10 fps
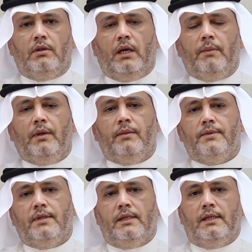the
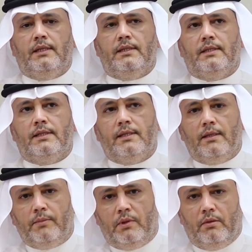epilepsy is a
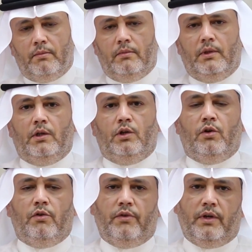symptom
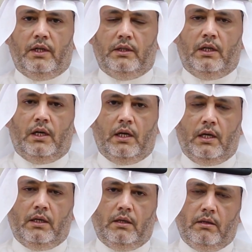of an
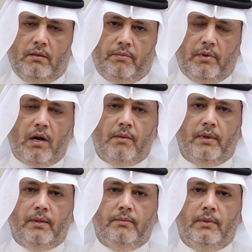underlying
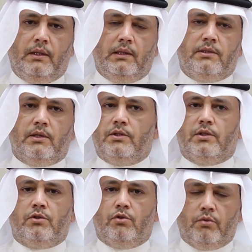problem, such
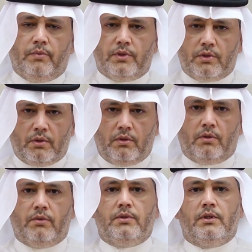as tuberous
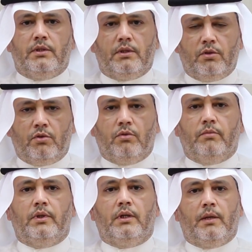sclerosis, a
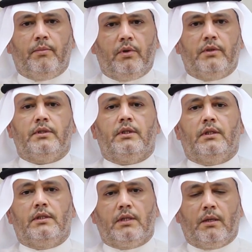tumor, hypoxic,
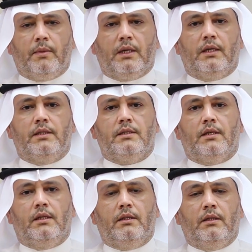ischemic
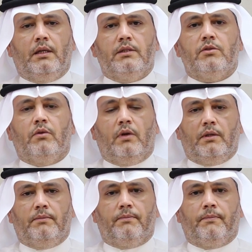insult, and so on.
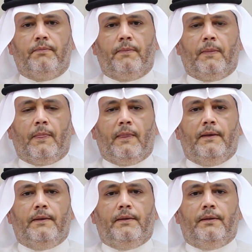
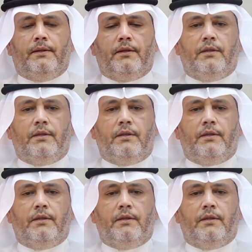The